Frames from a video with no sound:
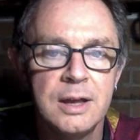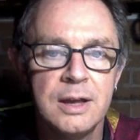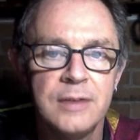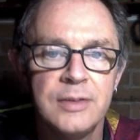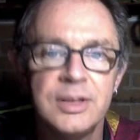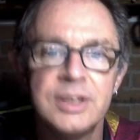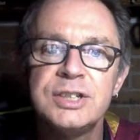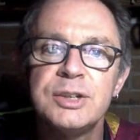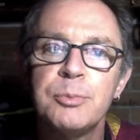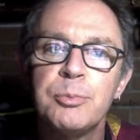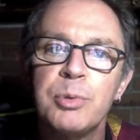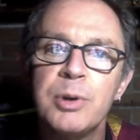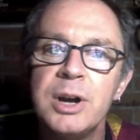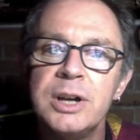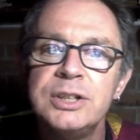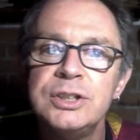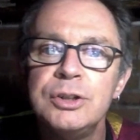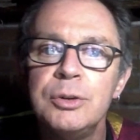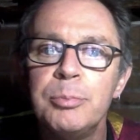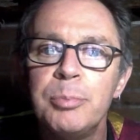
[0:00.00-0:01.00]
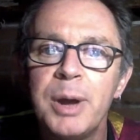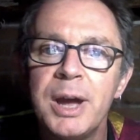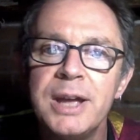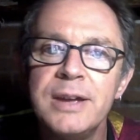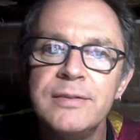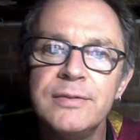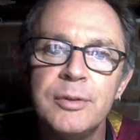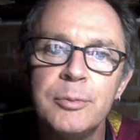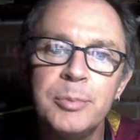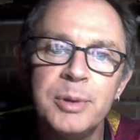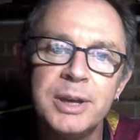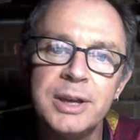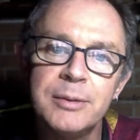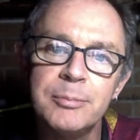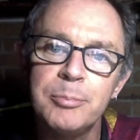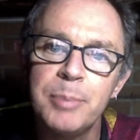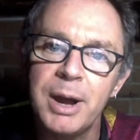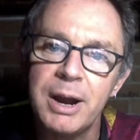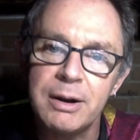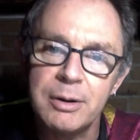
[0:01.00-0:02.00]
there's a price you pay for being
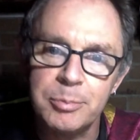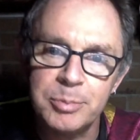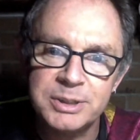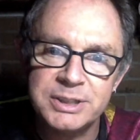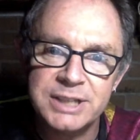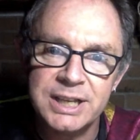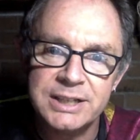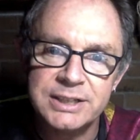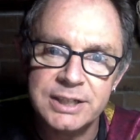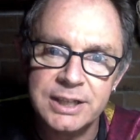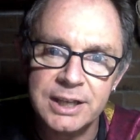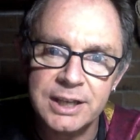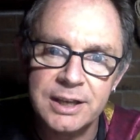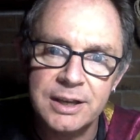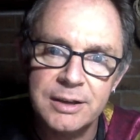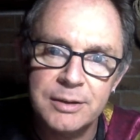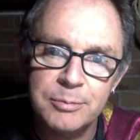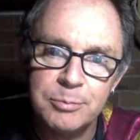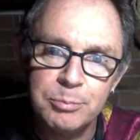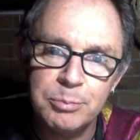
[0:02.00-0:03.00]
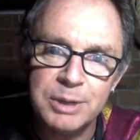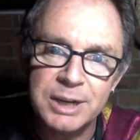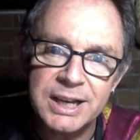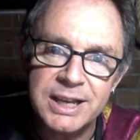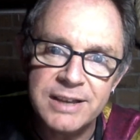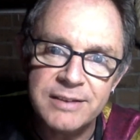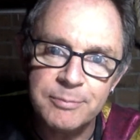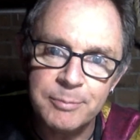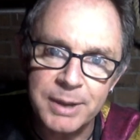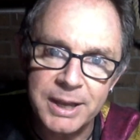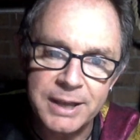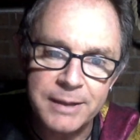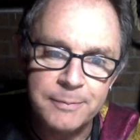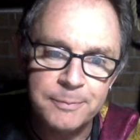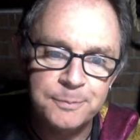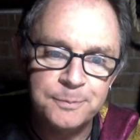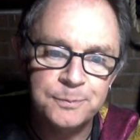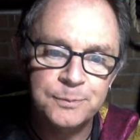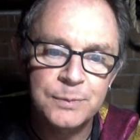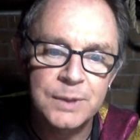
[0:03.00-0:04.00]
peripatetic, believe me.
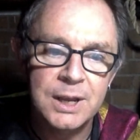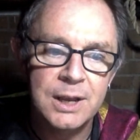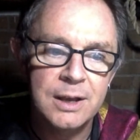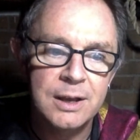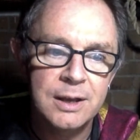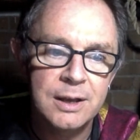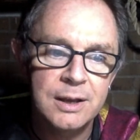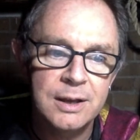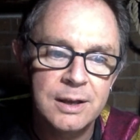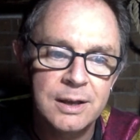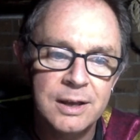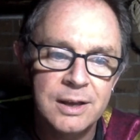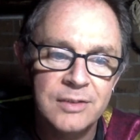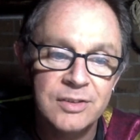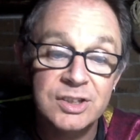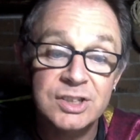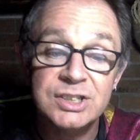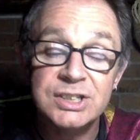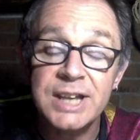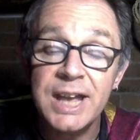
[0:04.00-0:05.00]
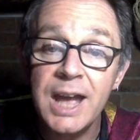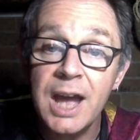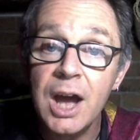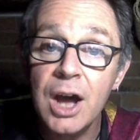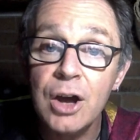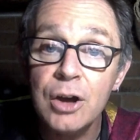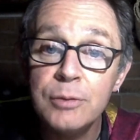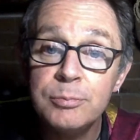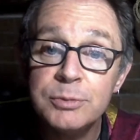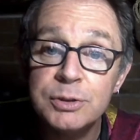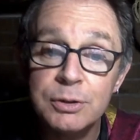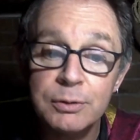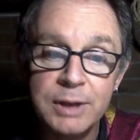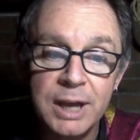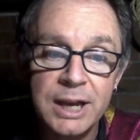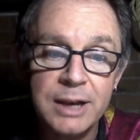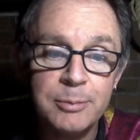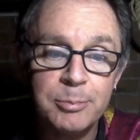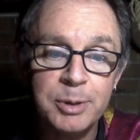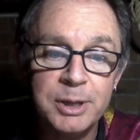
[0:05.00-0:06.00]
The stay-at-homes who
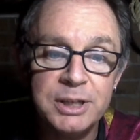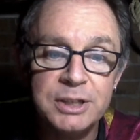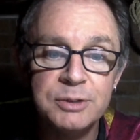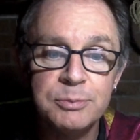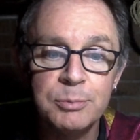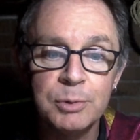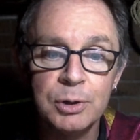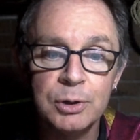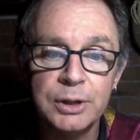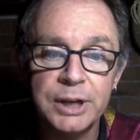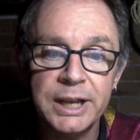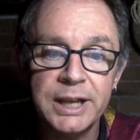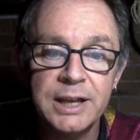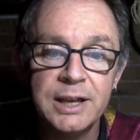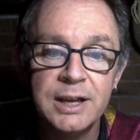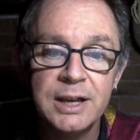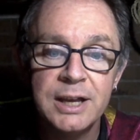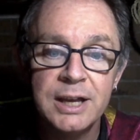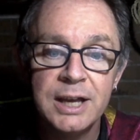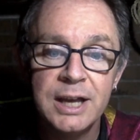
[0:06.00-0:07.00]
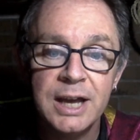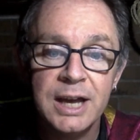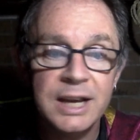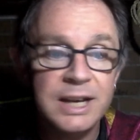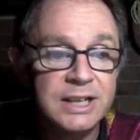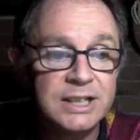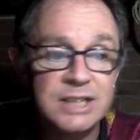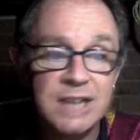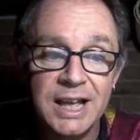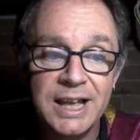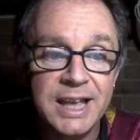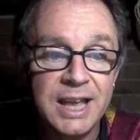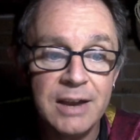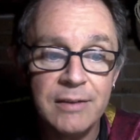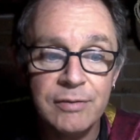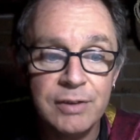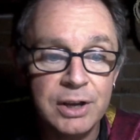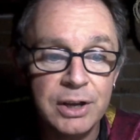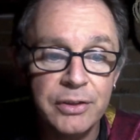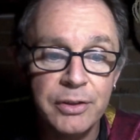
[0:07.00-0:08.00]
get up each morning, and it's like
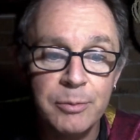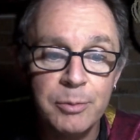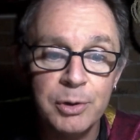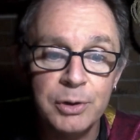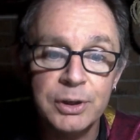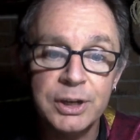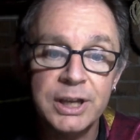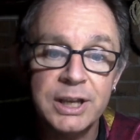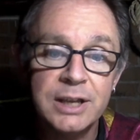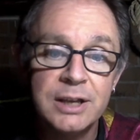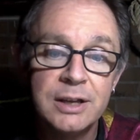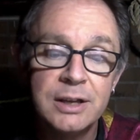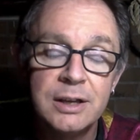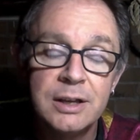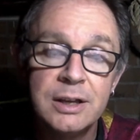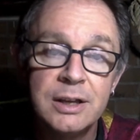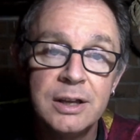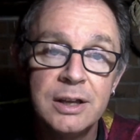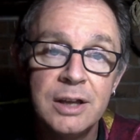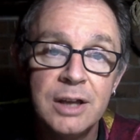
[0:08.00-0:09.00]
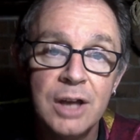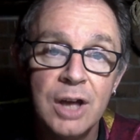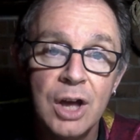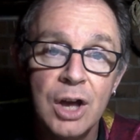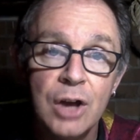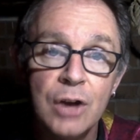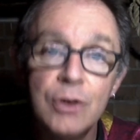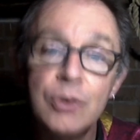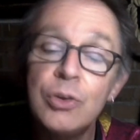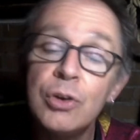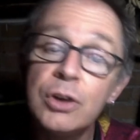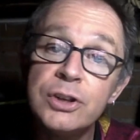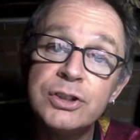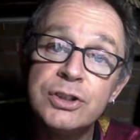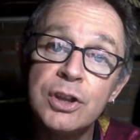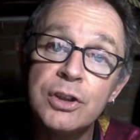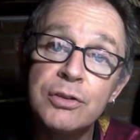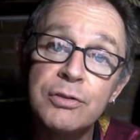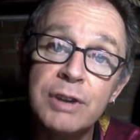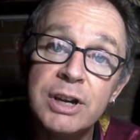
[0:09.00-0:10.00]
every other morning, who cross
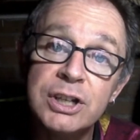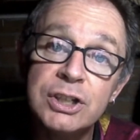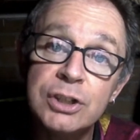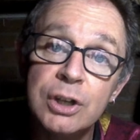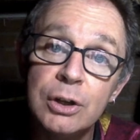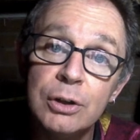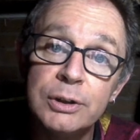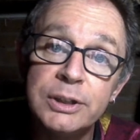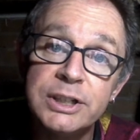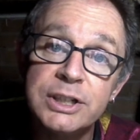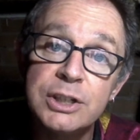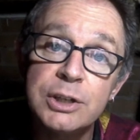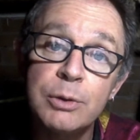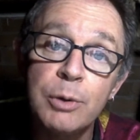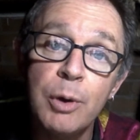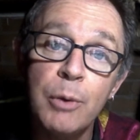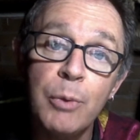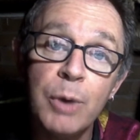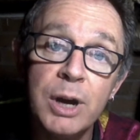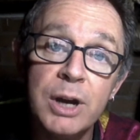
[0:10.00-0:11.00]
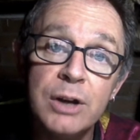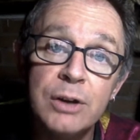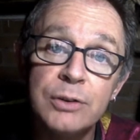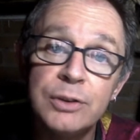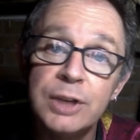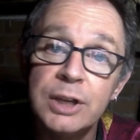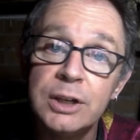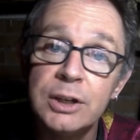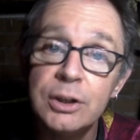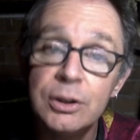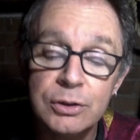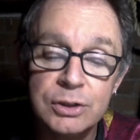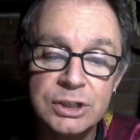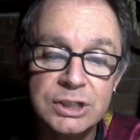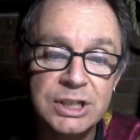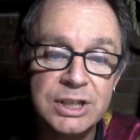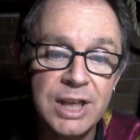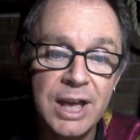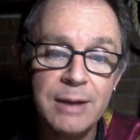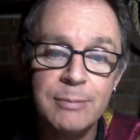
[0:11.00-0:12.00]
the threshold into a world that looks
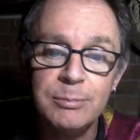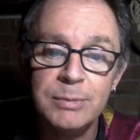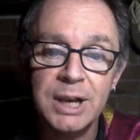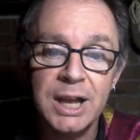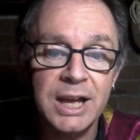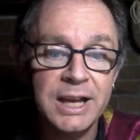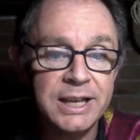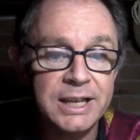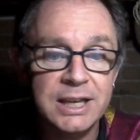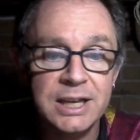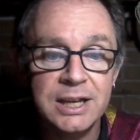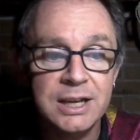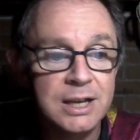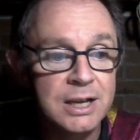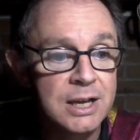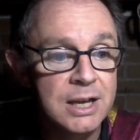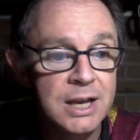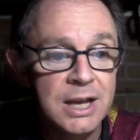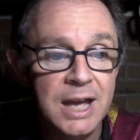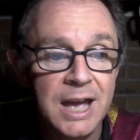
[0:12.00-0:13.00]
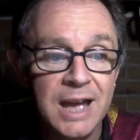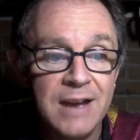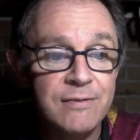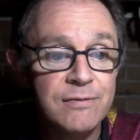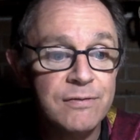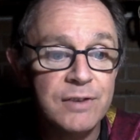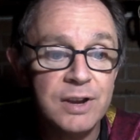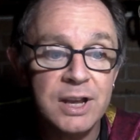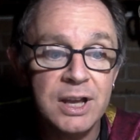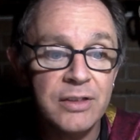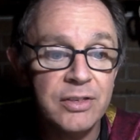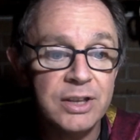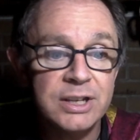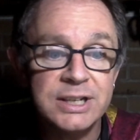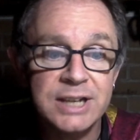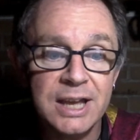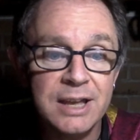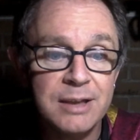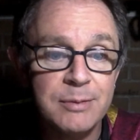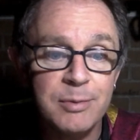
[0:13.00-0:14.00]
to them like every other
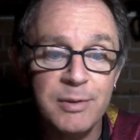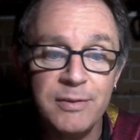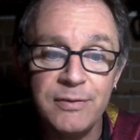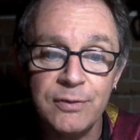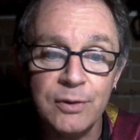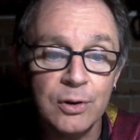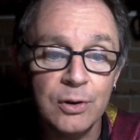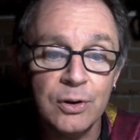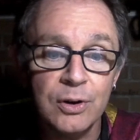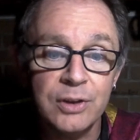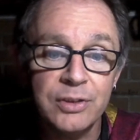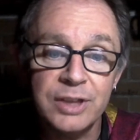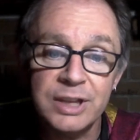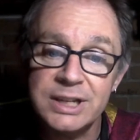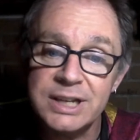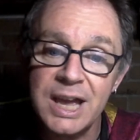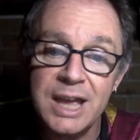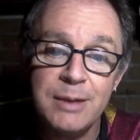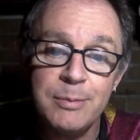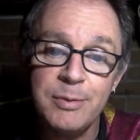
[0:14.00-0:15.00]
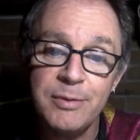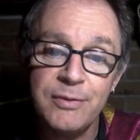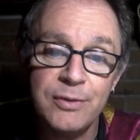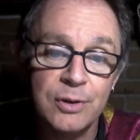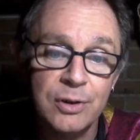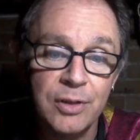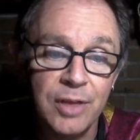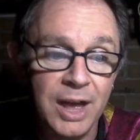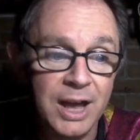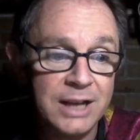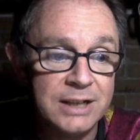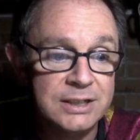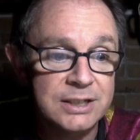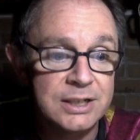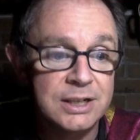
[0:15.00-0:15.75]
day before and the day before that.